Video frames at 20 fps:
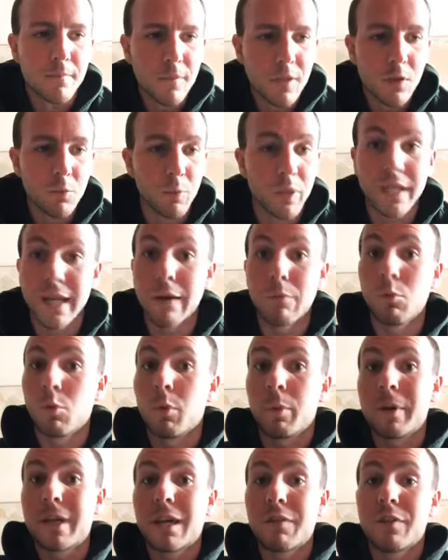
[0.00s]
We then
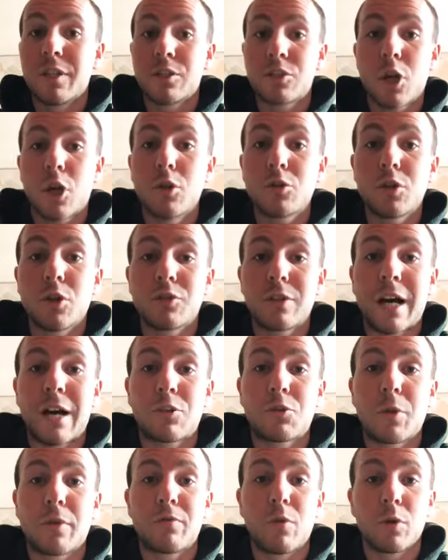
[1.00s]
will be giving dojos
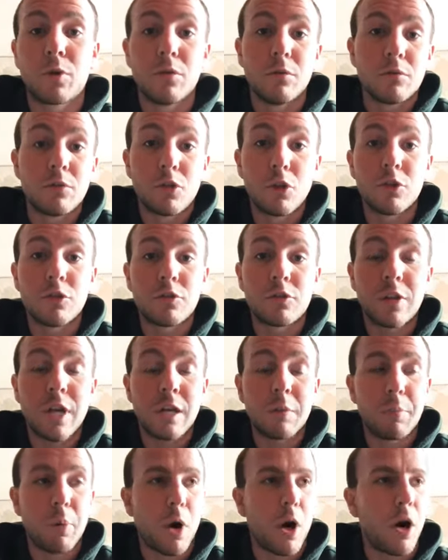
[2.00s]
out to everyone who does
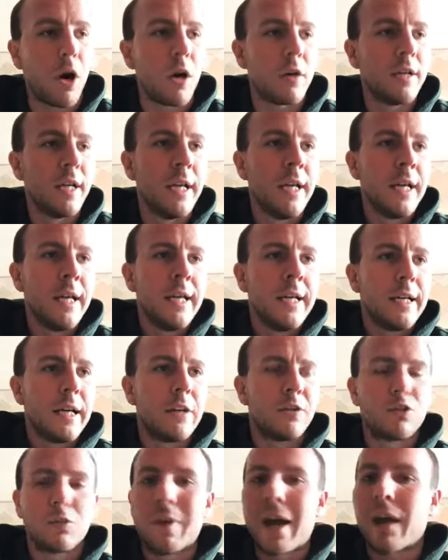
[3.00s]
take part
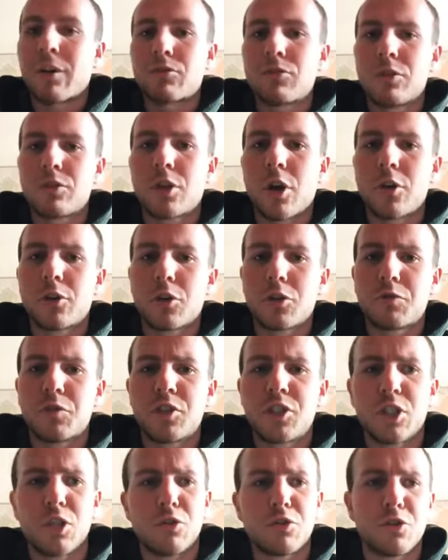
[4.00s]
and some extra dojos for
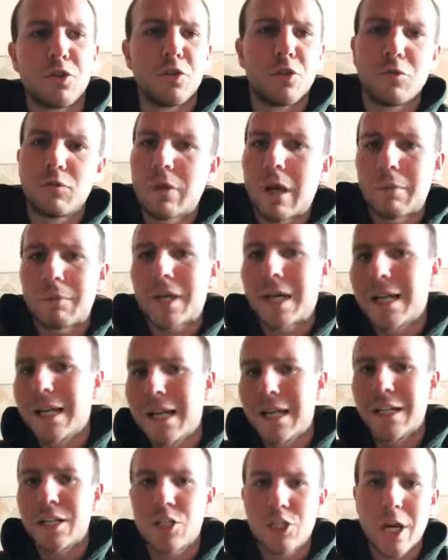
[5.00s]
children who've like
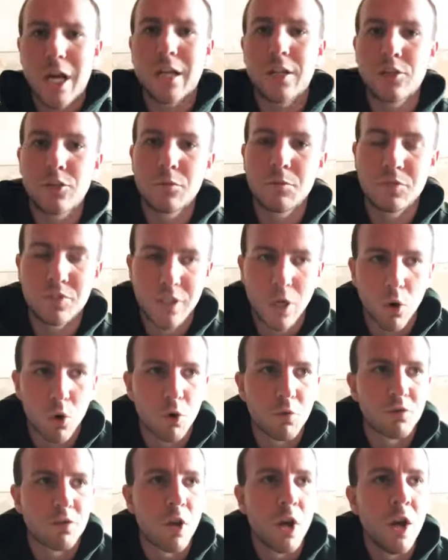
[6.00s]
clearly challenged
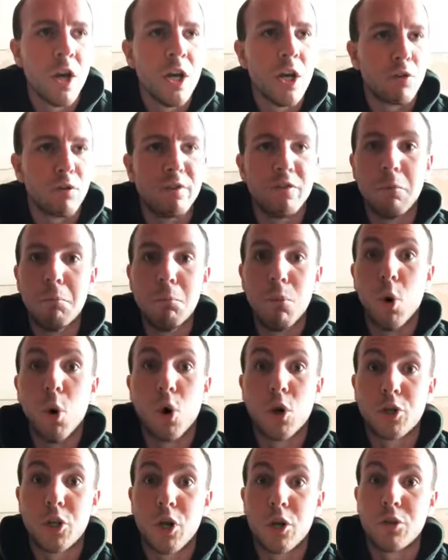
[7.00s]
themselves or even
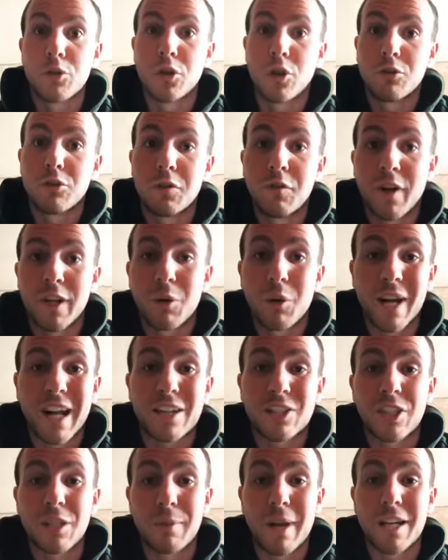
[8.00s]
more dojos if anyone
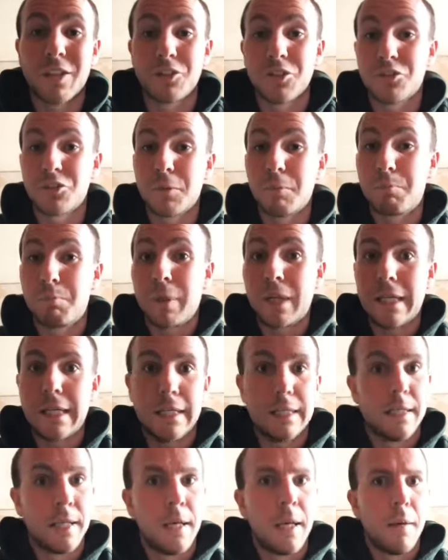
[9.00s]
actually manages to
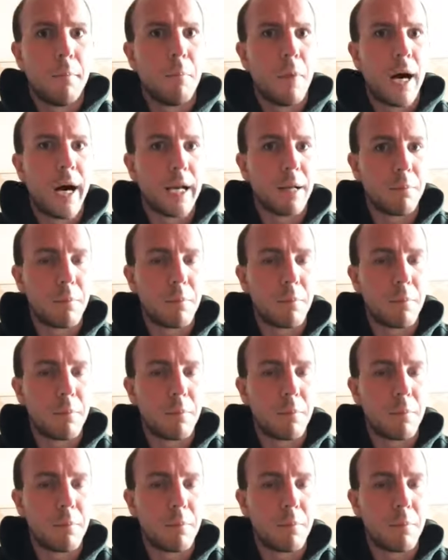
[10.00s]
beat mine and